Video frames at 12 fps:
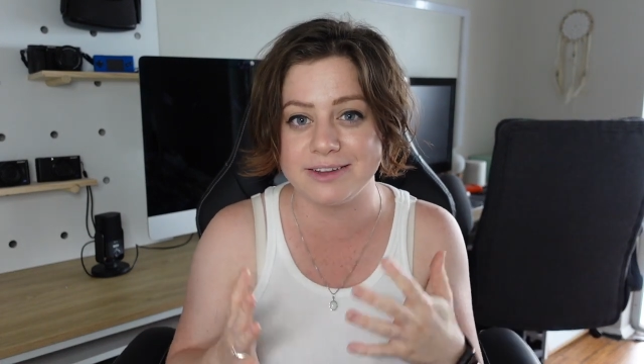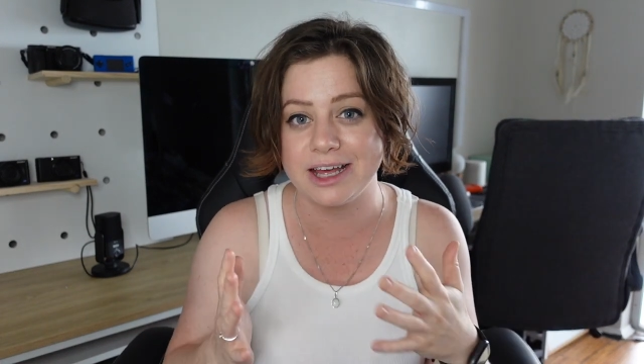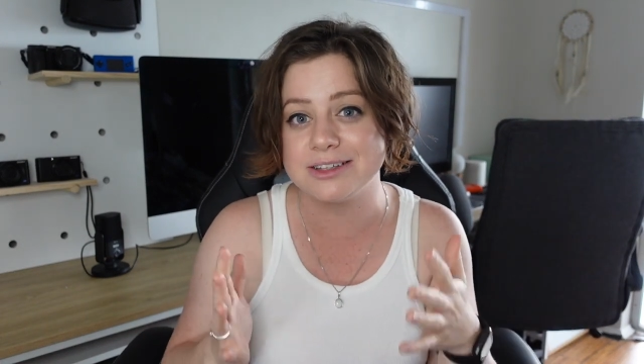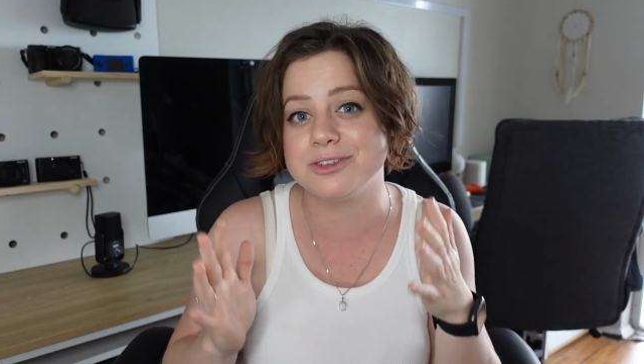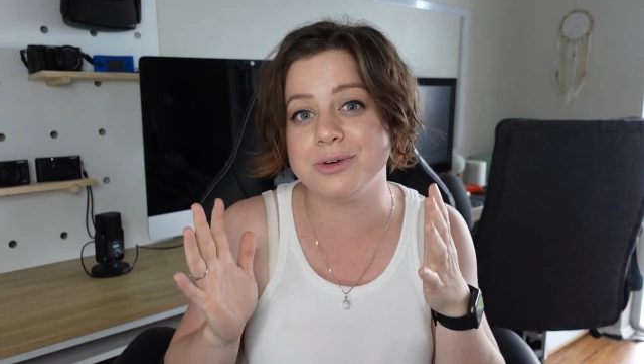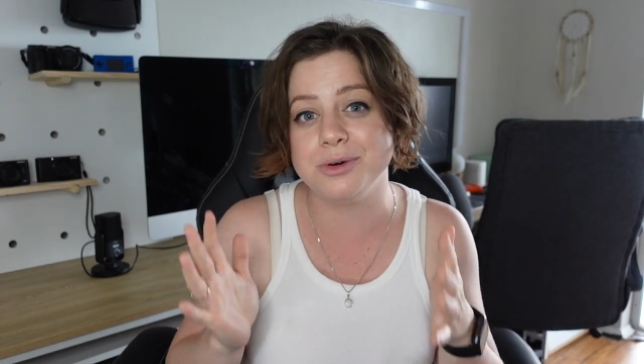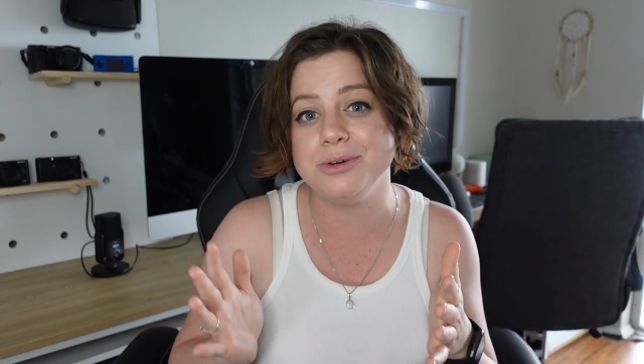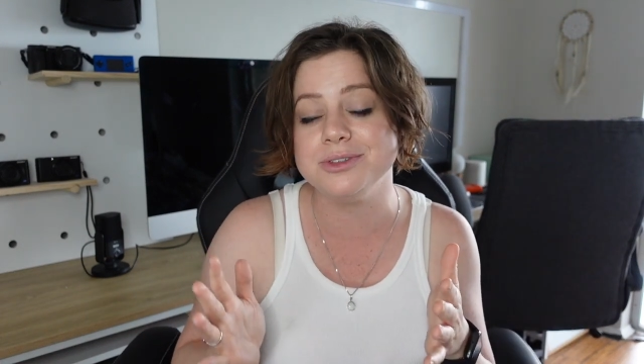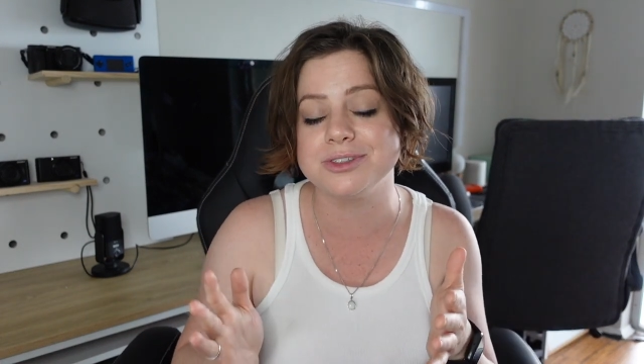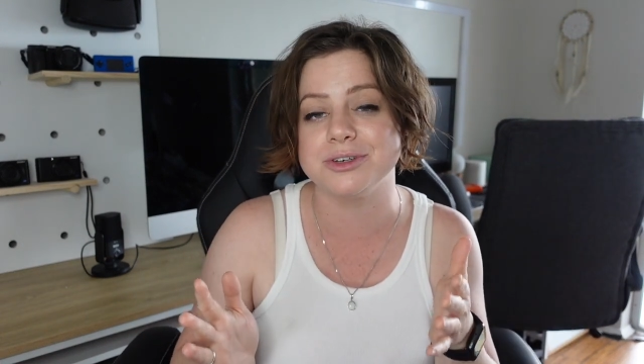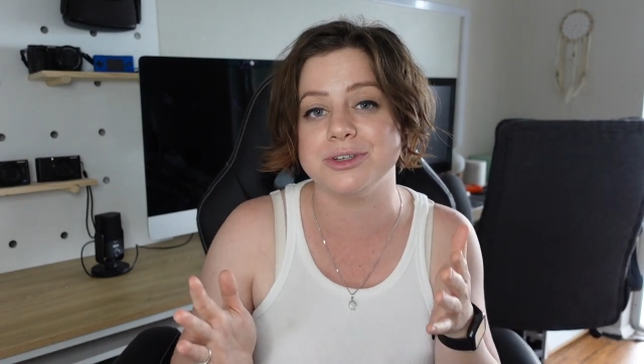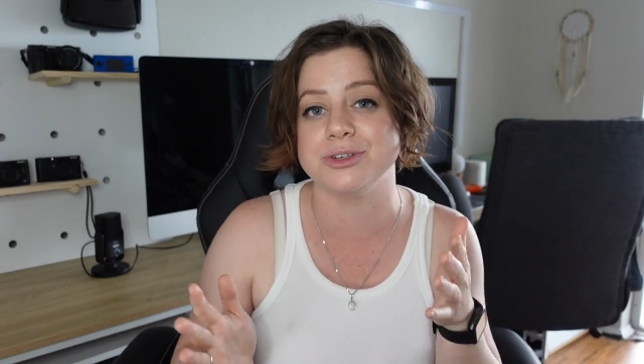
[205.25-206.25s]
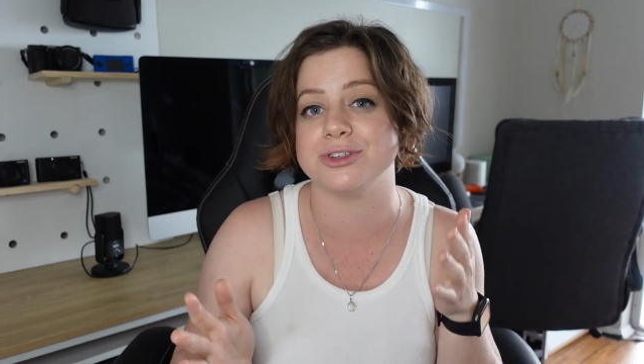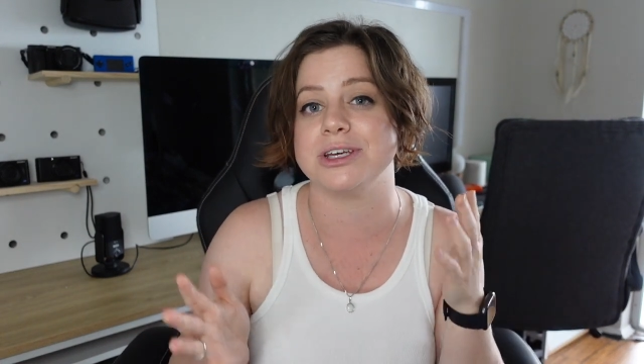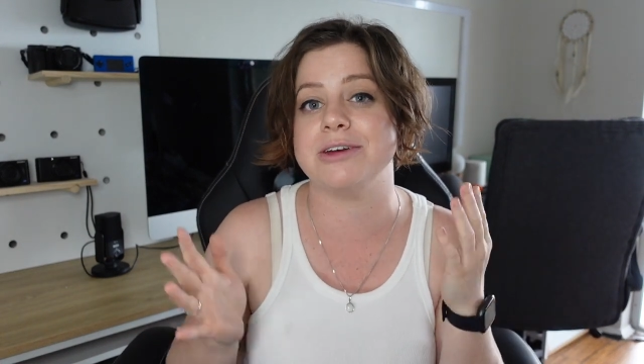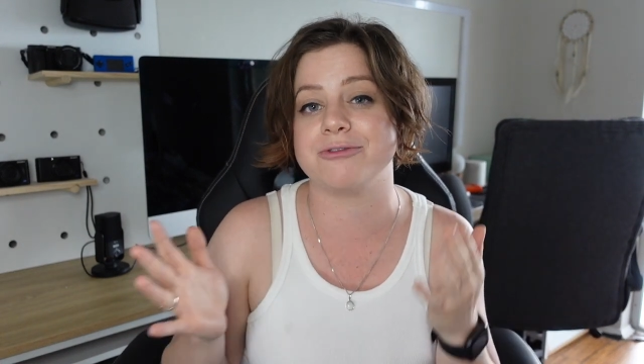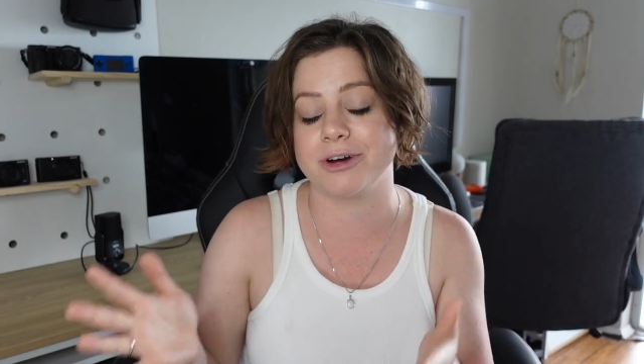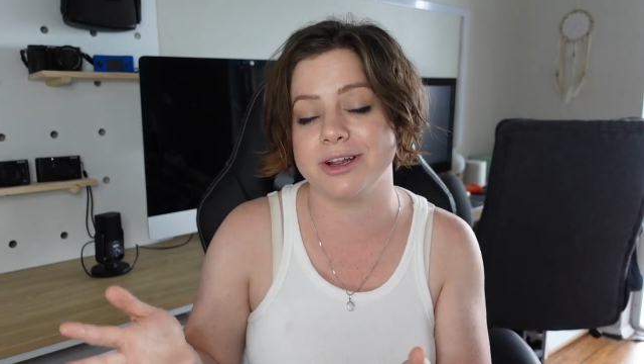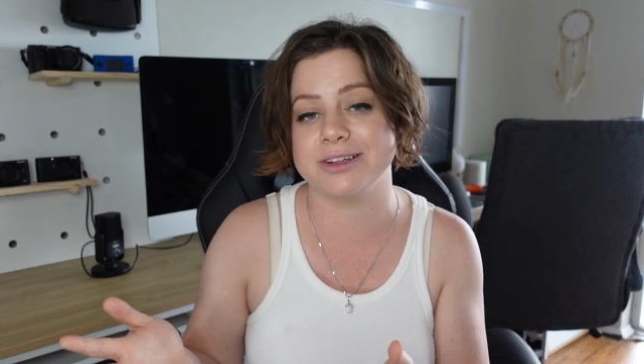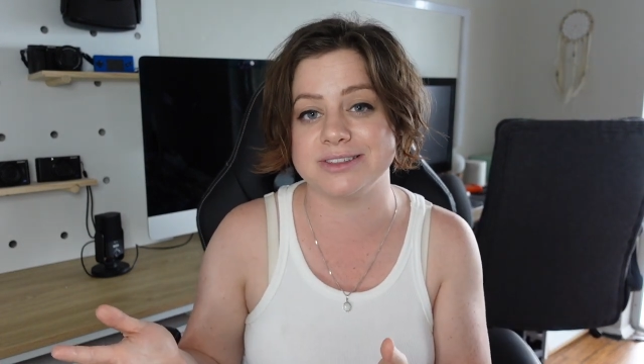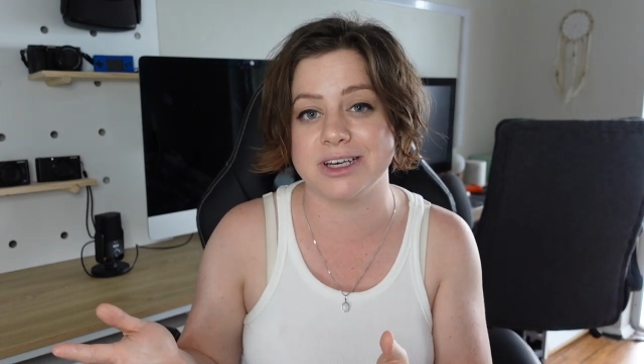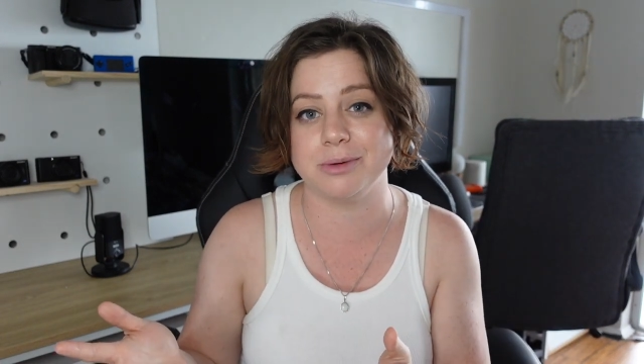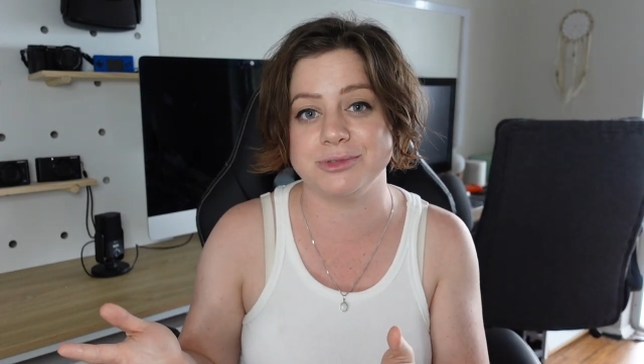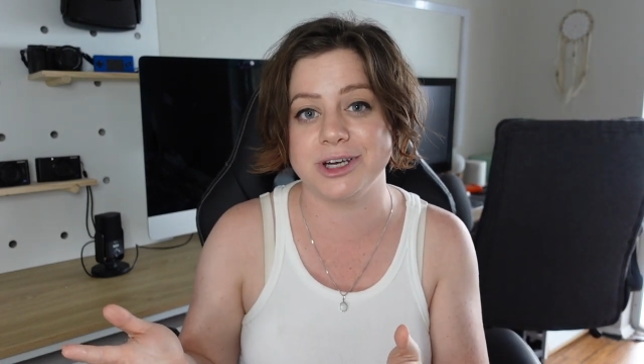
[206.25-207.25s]
and that's also usually in front of the
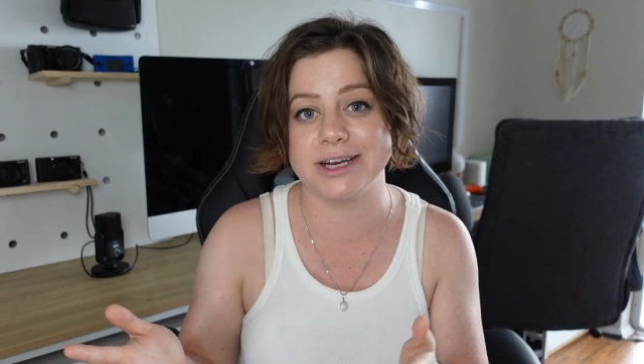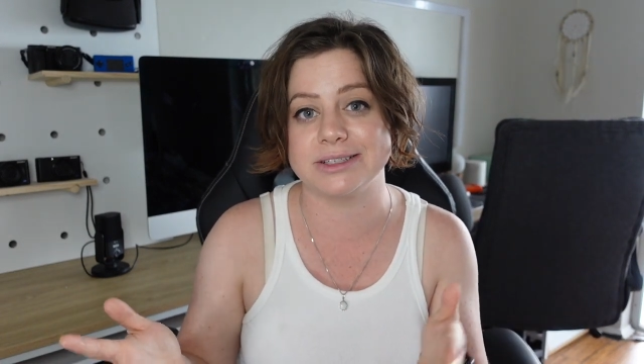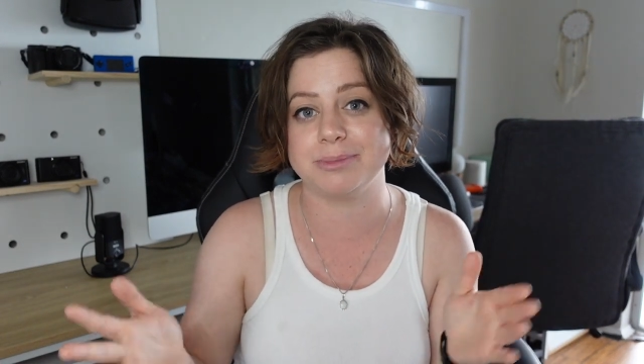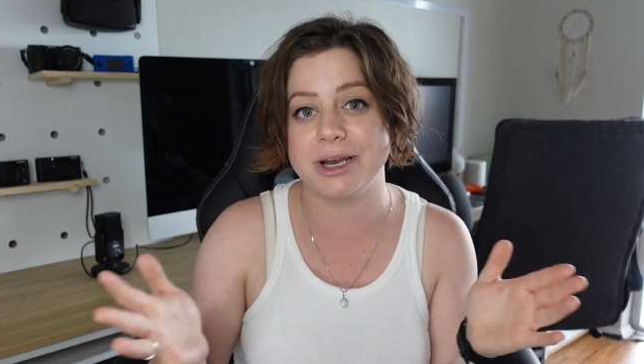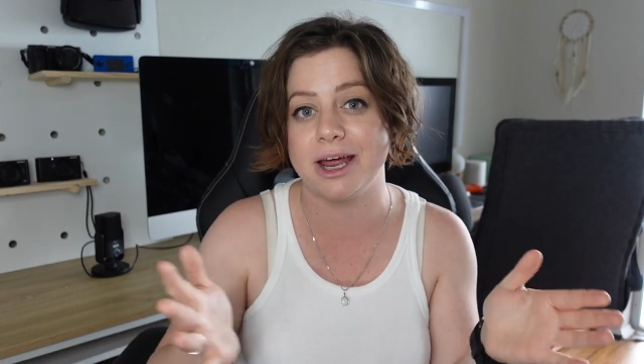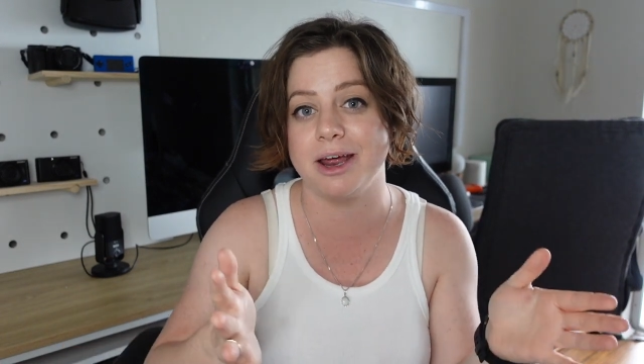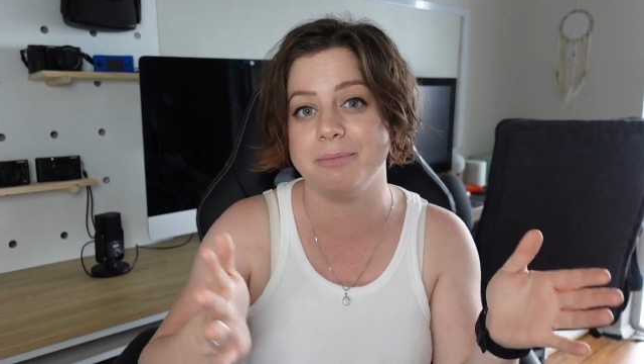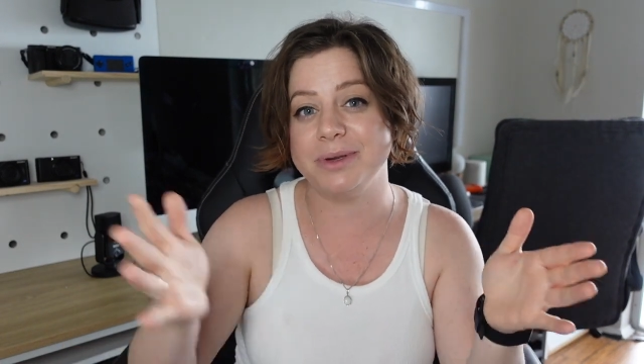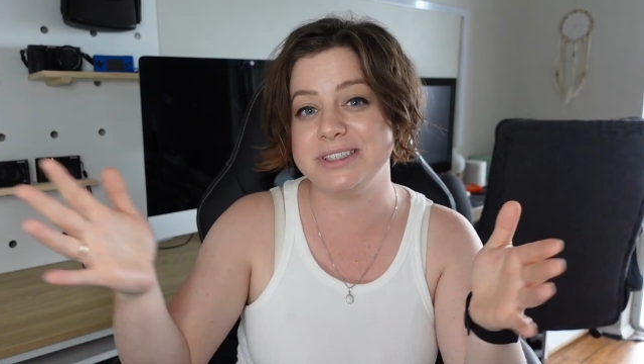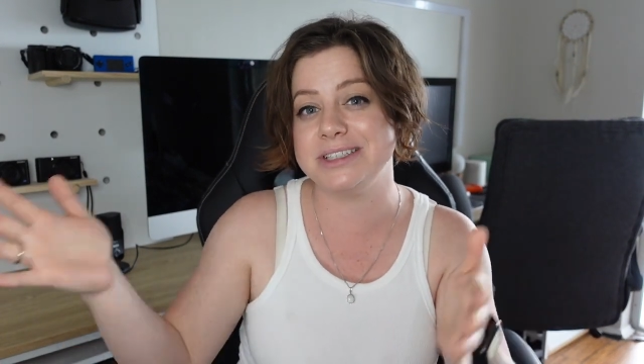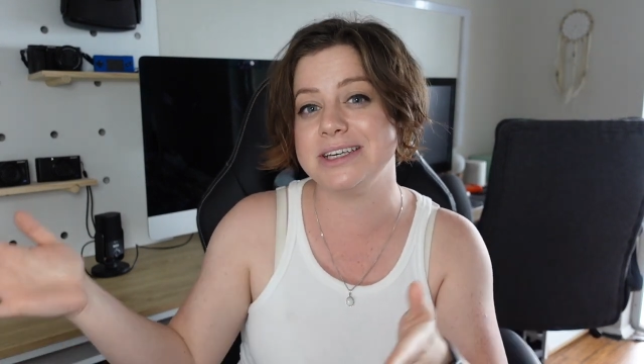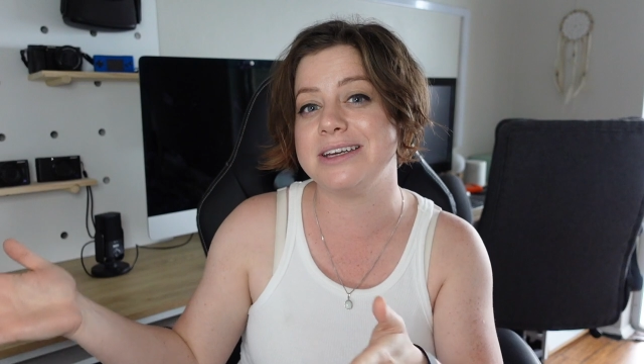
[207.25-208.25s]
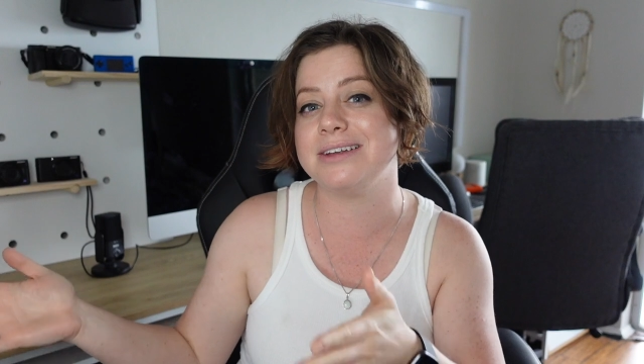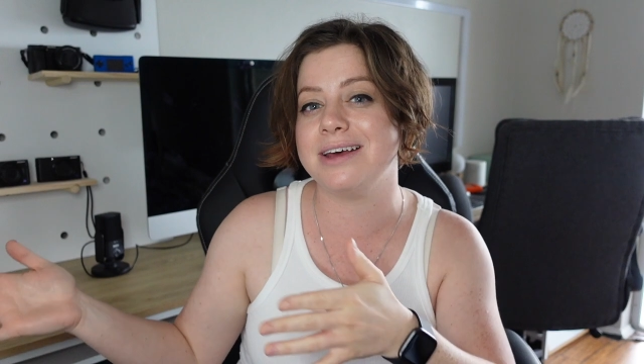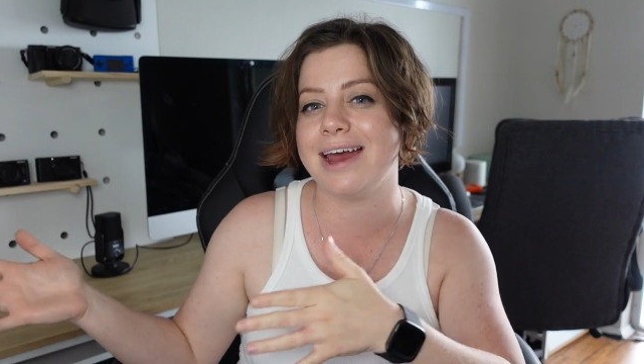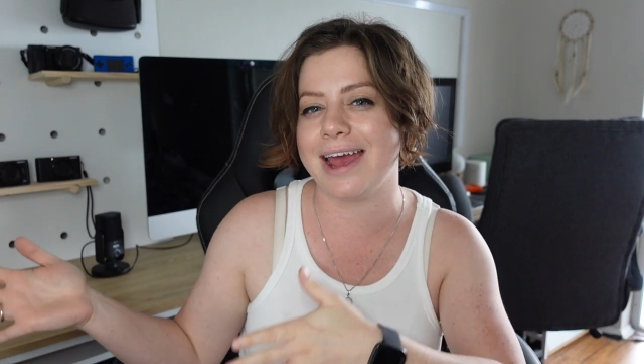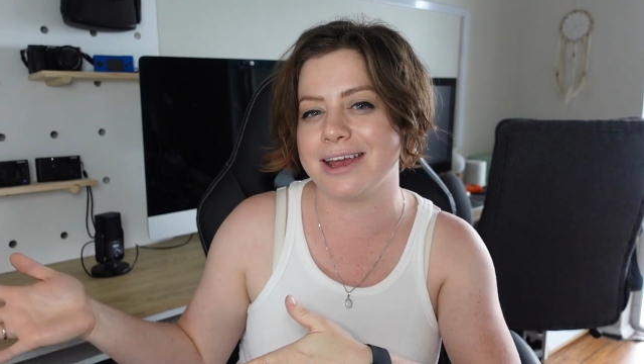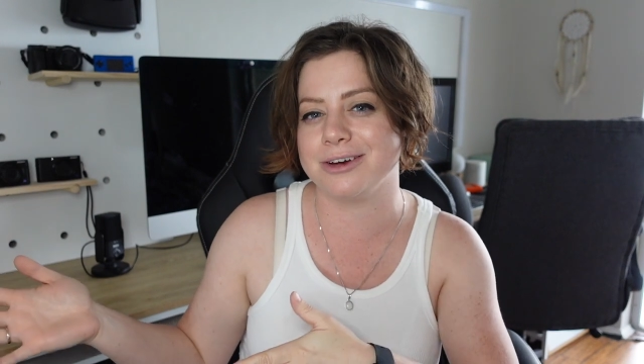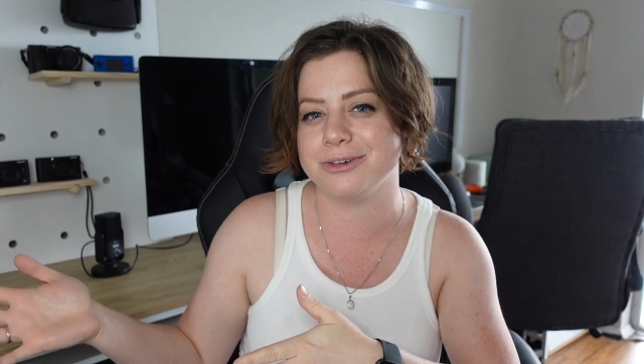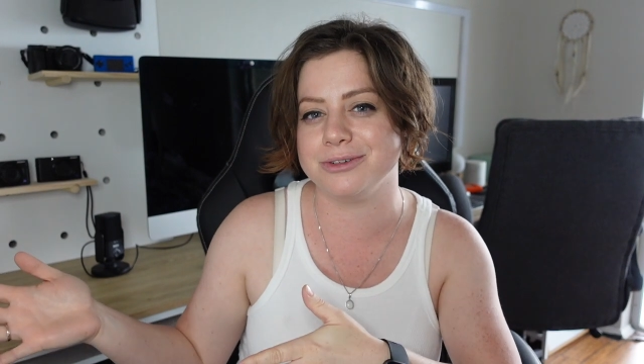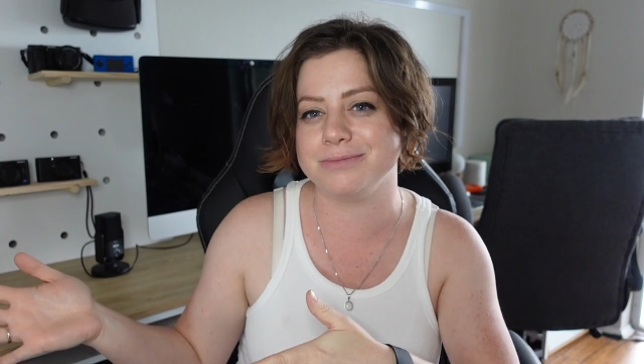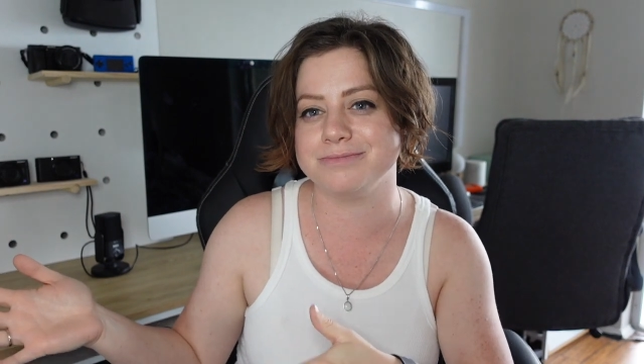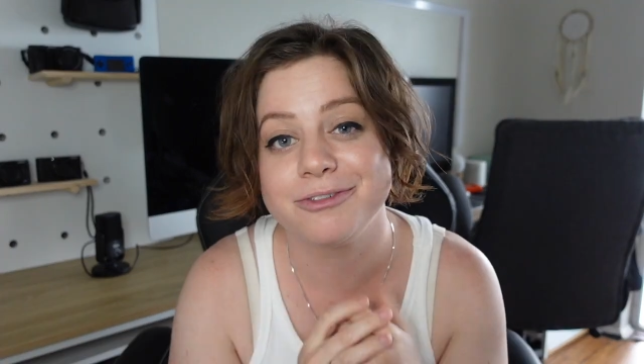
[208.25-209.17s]
subject, but at a particular angle.